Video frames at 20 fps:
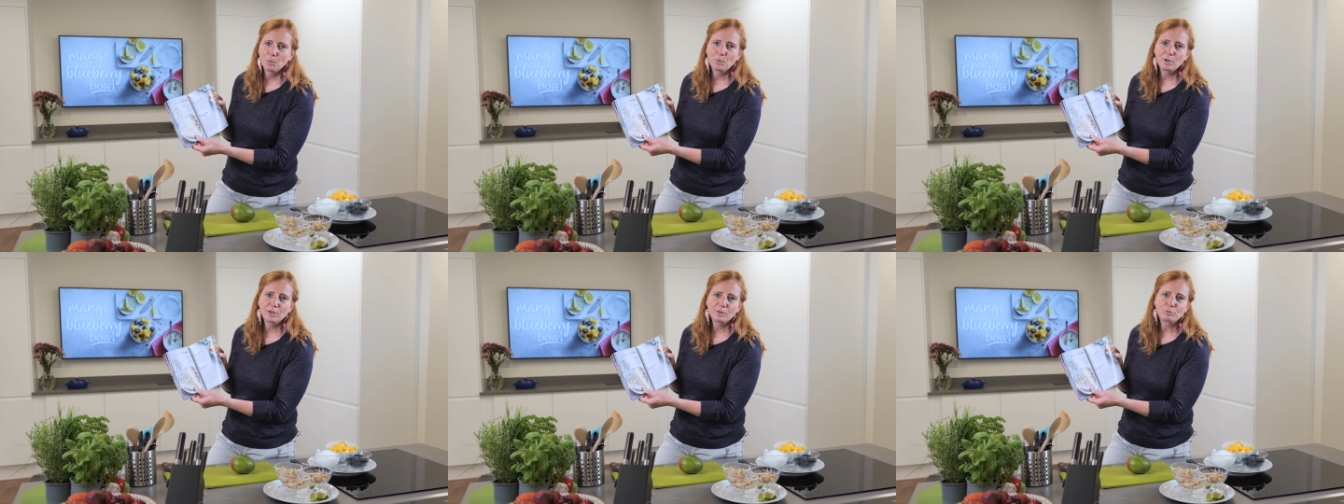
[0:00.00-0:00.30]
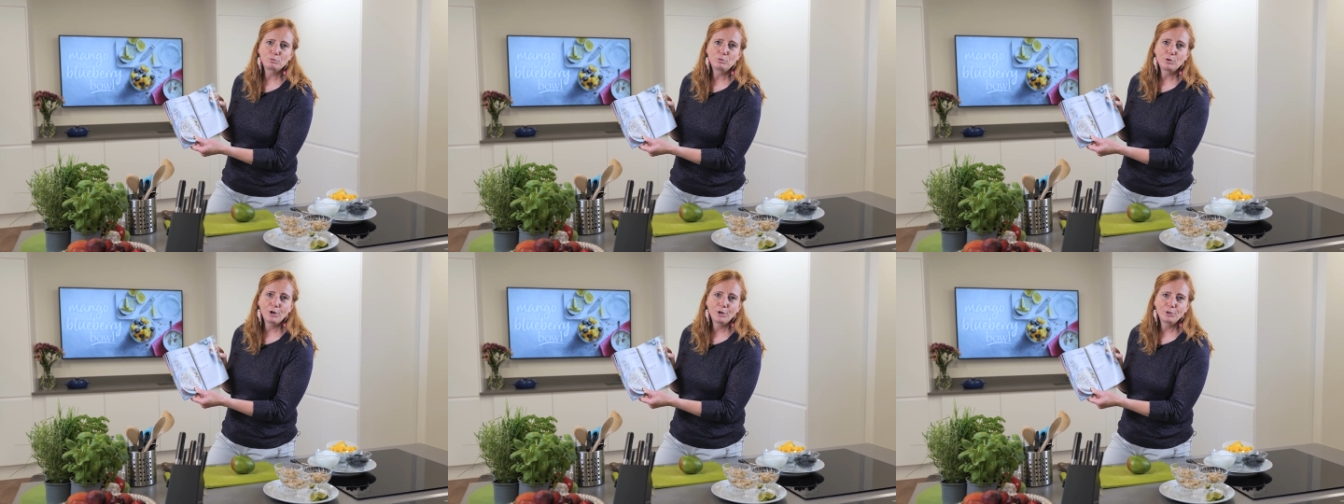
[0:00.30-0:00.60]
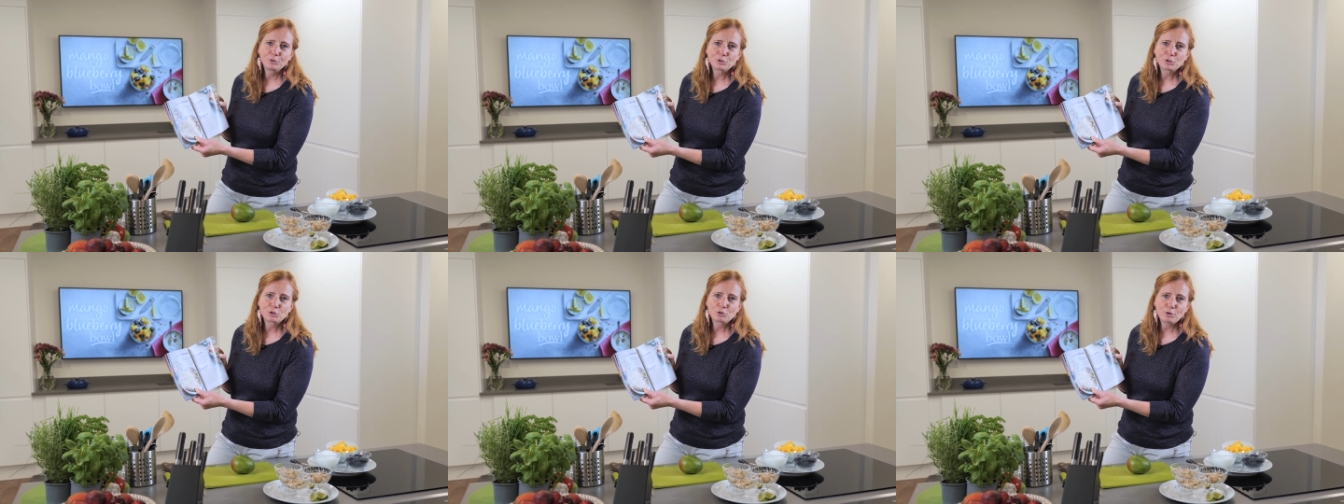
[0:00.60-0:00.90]
with
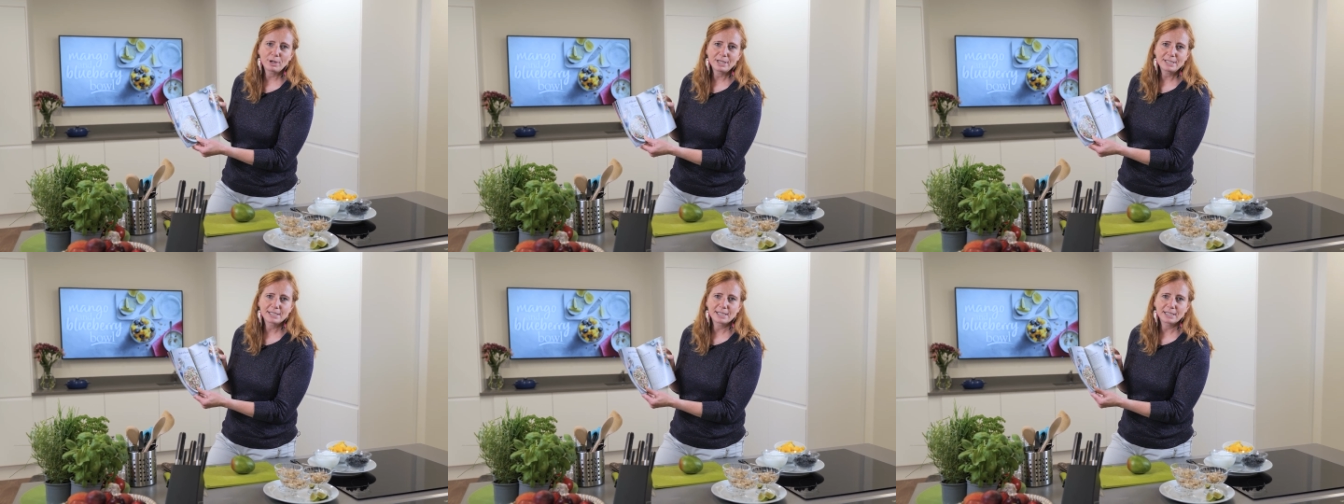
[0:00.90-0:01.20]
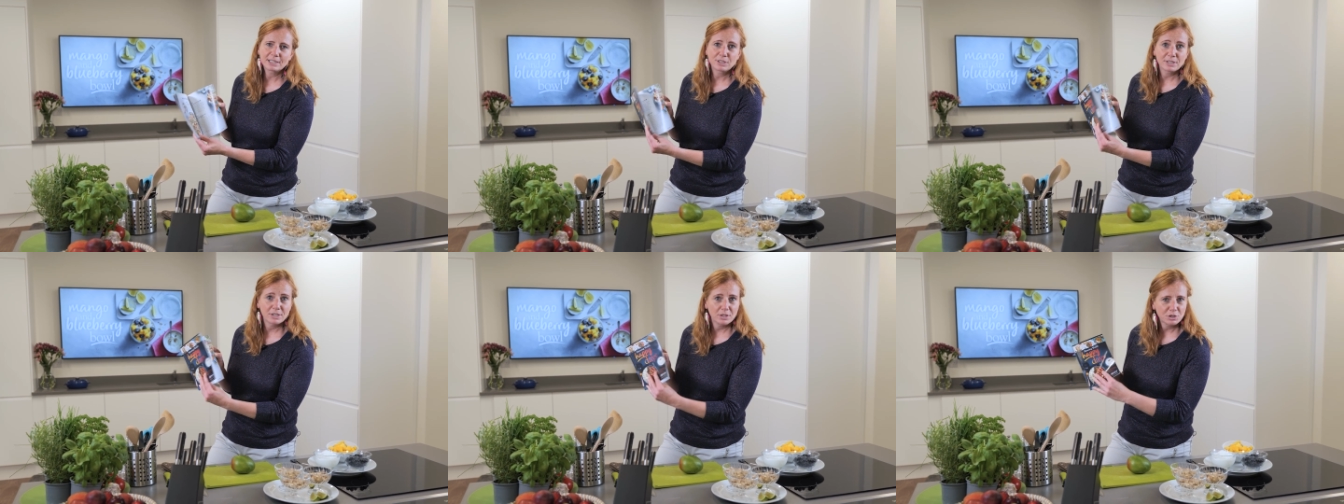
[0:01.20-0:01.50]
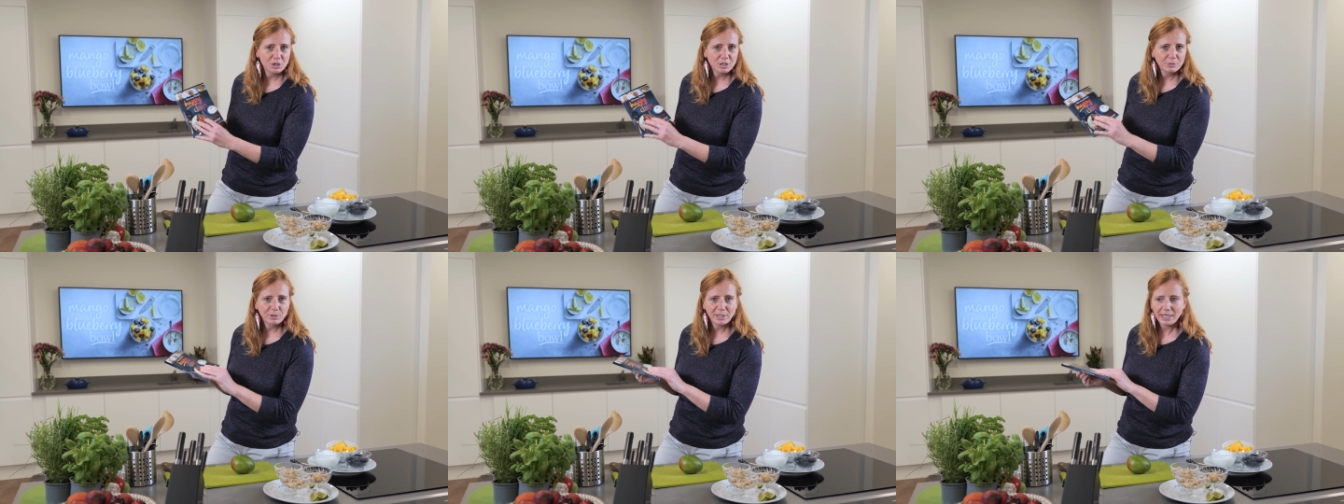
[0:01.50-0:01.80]
ranch dressing.
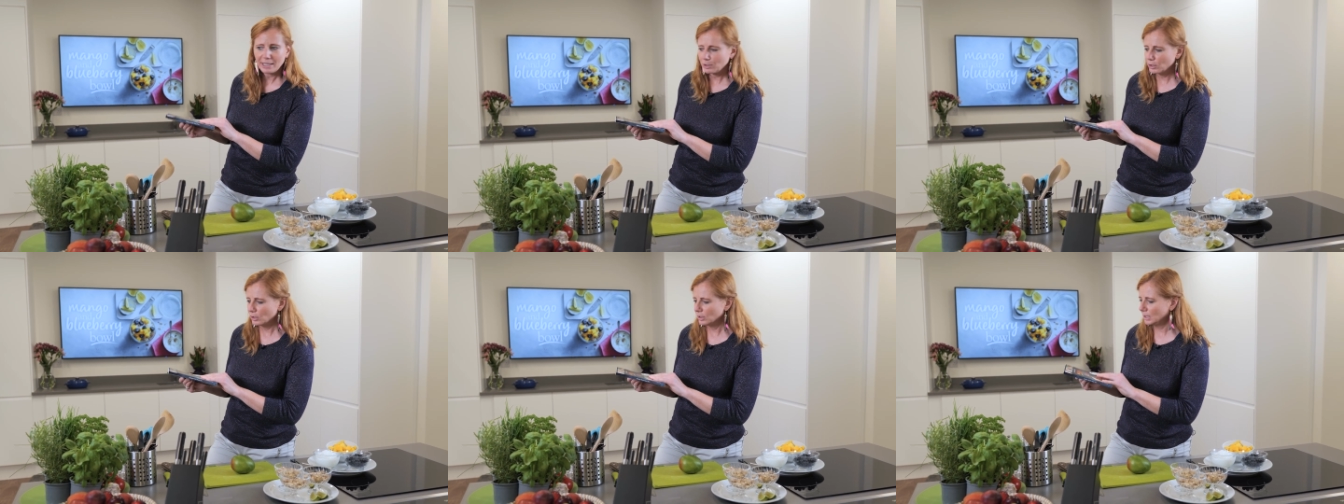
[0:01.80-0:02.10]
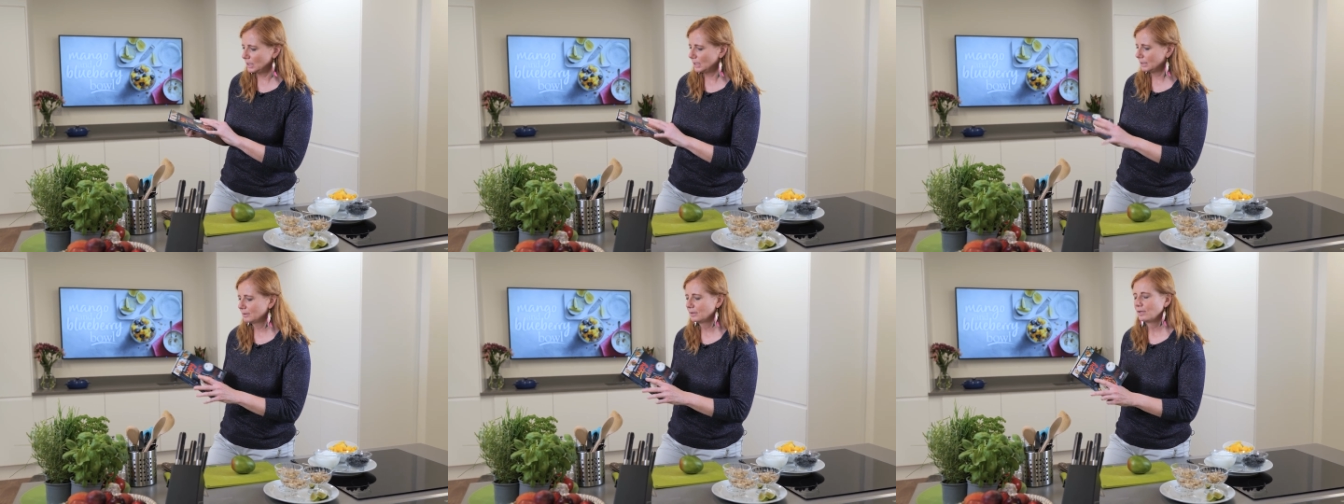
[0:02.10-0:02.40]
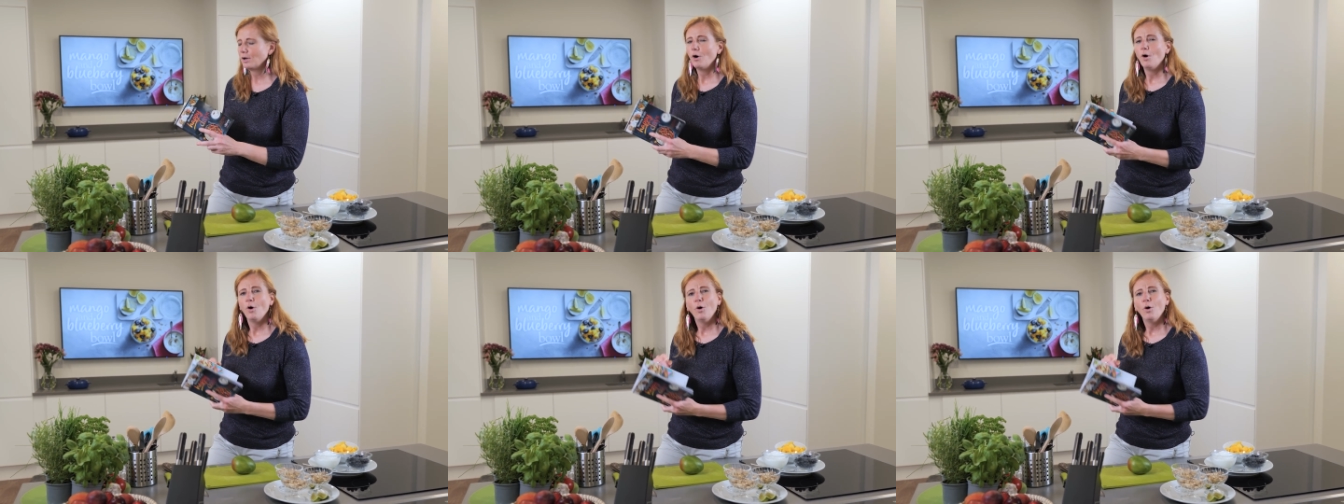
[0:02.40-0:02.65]
So should we get cooking?